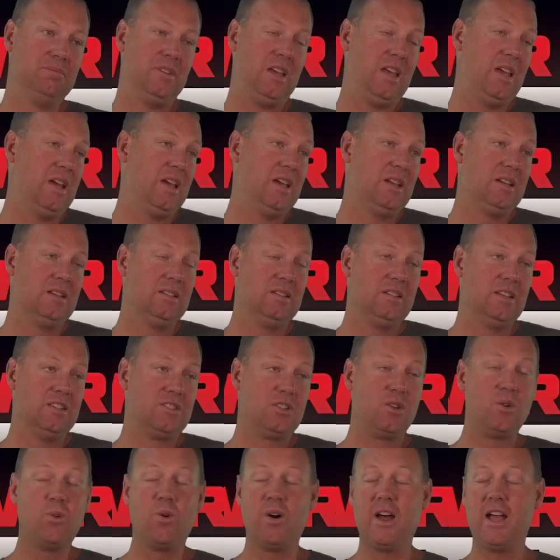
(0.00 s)
and
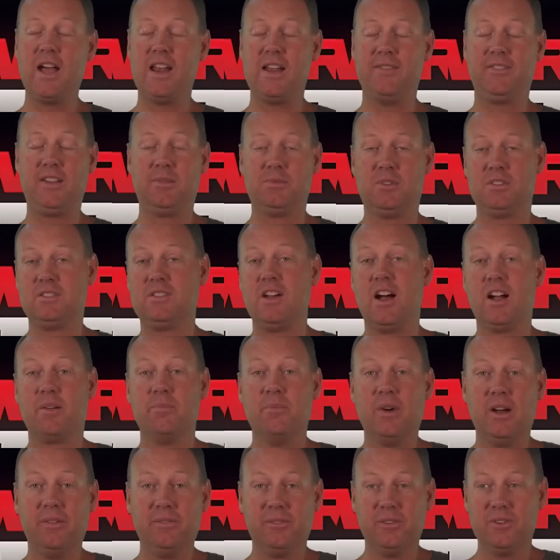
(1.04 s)
it's quiet. I've kept a stock
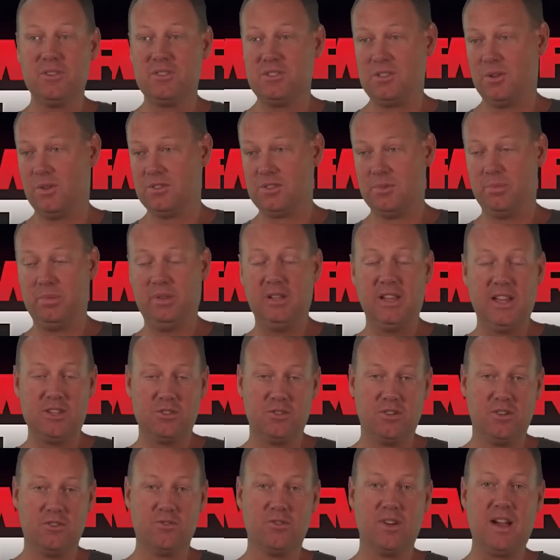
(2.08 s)
muffler, so it's a
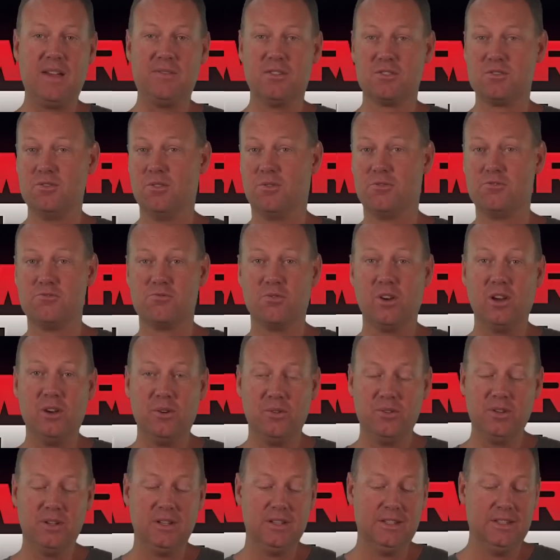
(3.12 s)
pleasure to drive. There's no
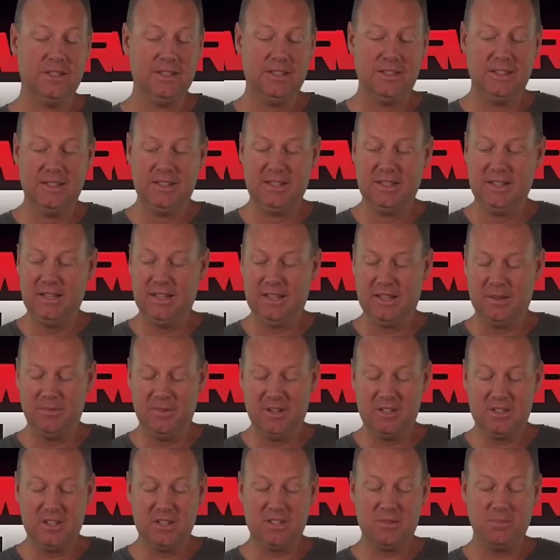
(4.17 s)
drone. Um,
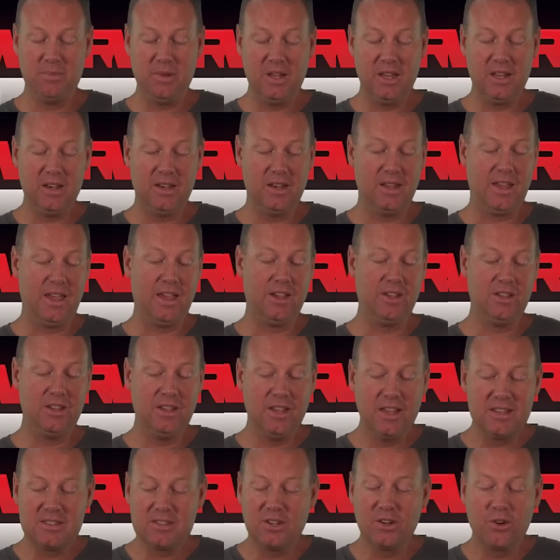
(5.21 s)
it's just been, a,
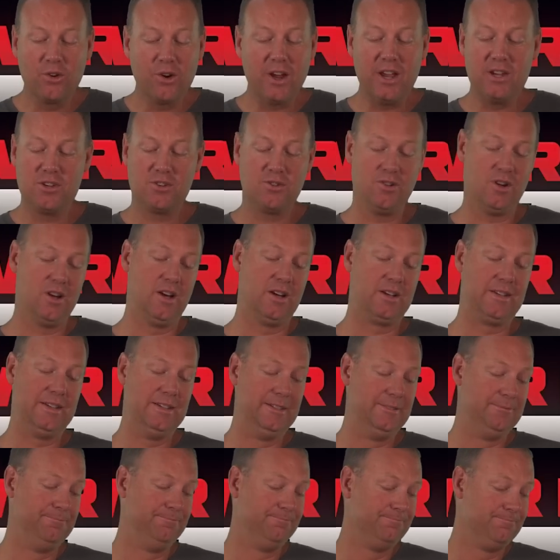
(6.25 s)
it's a great truck
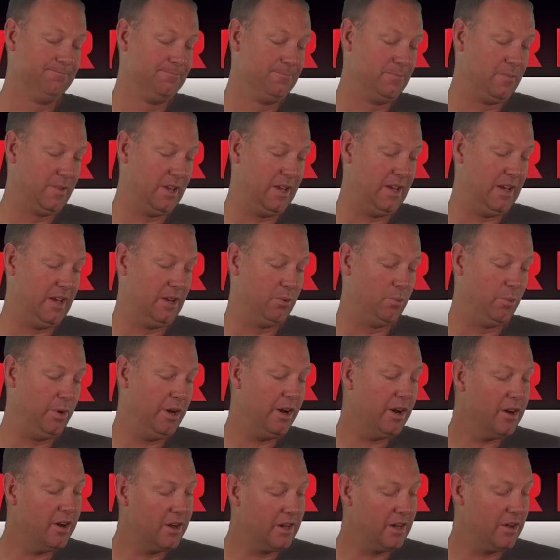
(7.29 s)
and
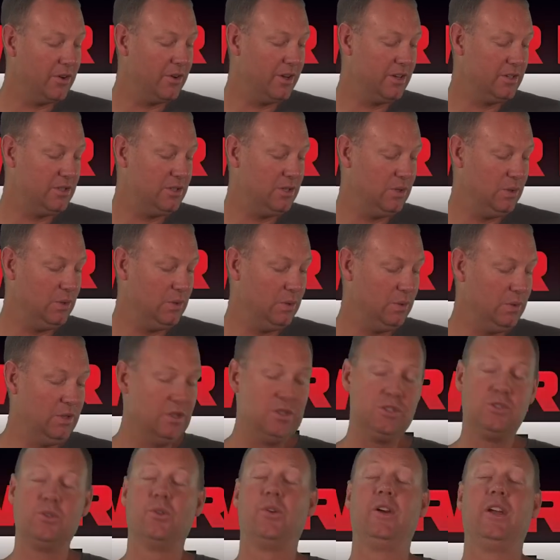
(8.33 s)
we're going to
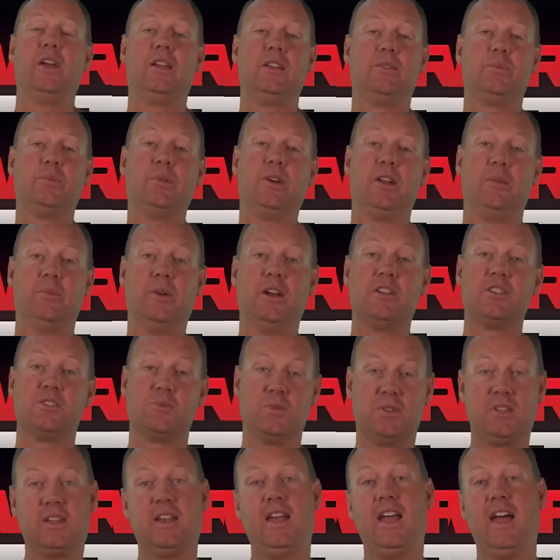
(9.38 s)
destroy it pretty much is
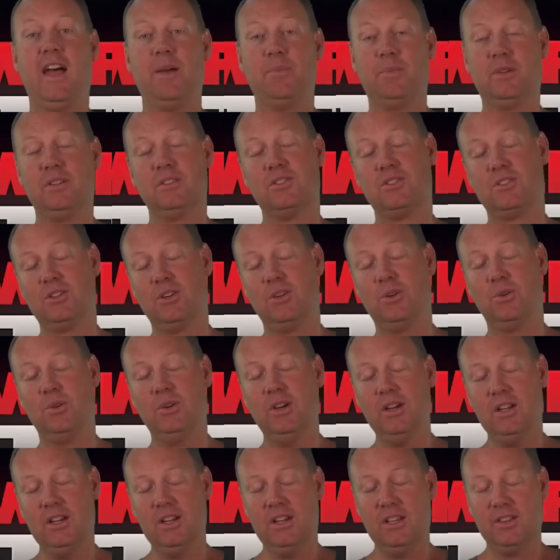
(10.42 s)
what's going to happen. So
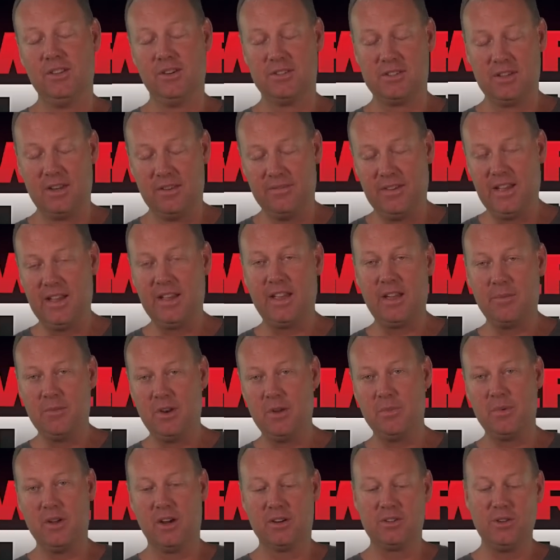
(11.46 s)
there's an event
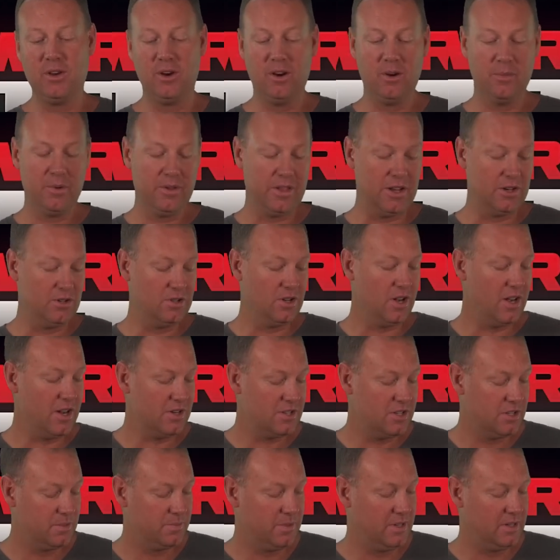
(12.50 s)
coming up in October that
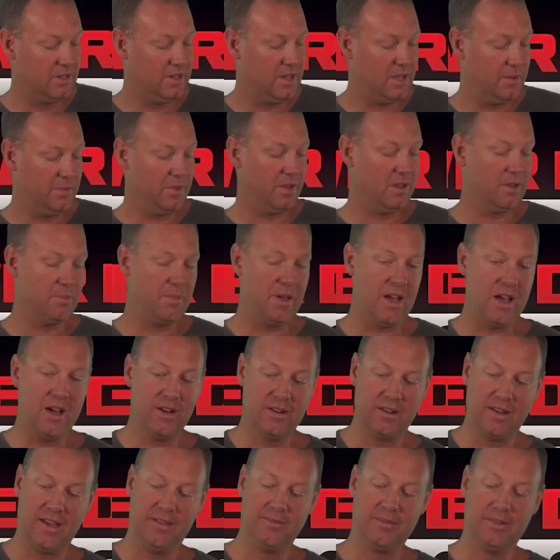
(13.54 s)
Josh has been telling me all about
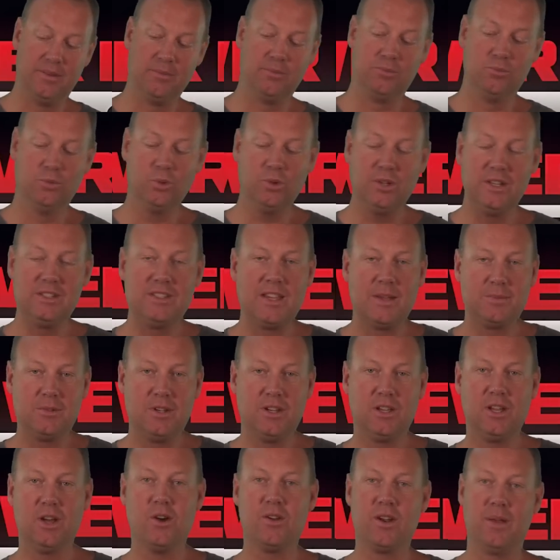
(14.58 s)
and I've been really tempted
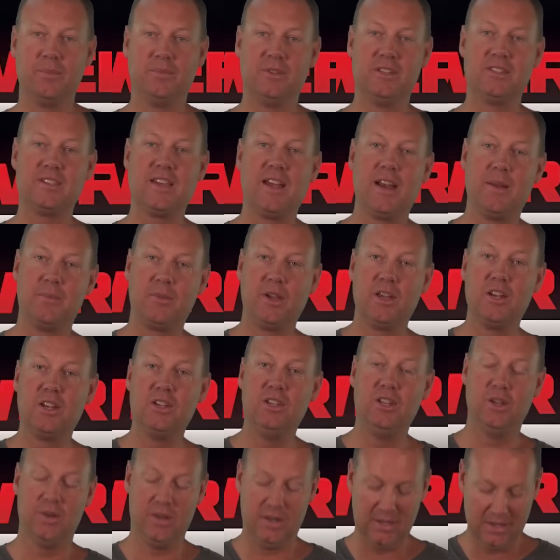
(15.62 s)
to go and I've decided I'm going to
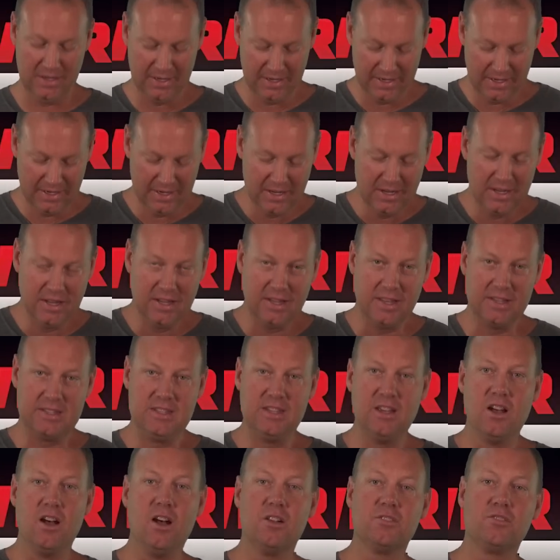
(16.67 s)
do it. It's
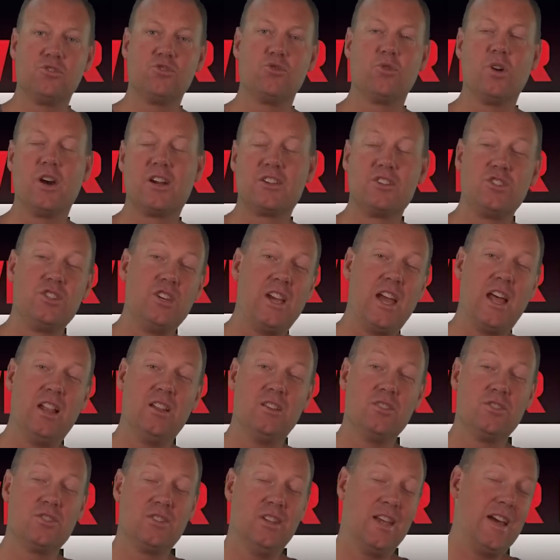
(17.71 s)
the All Truck
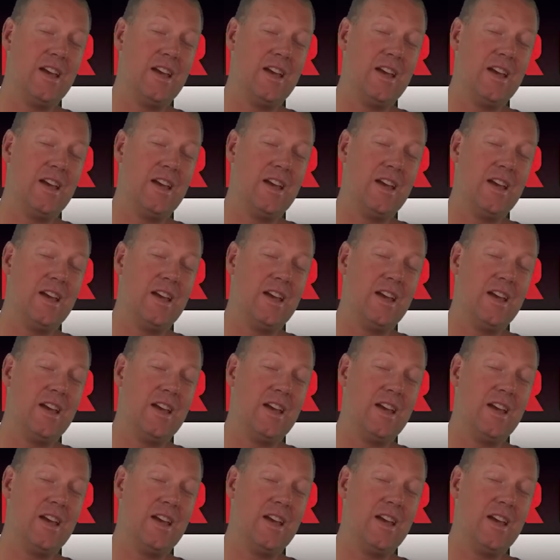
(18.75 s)
Challenge.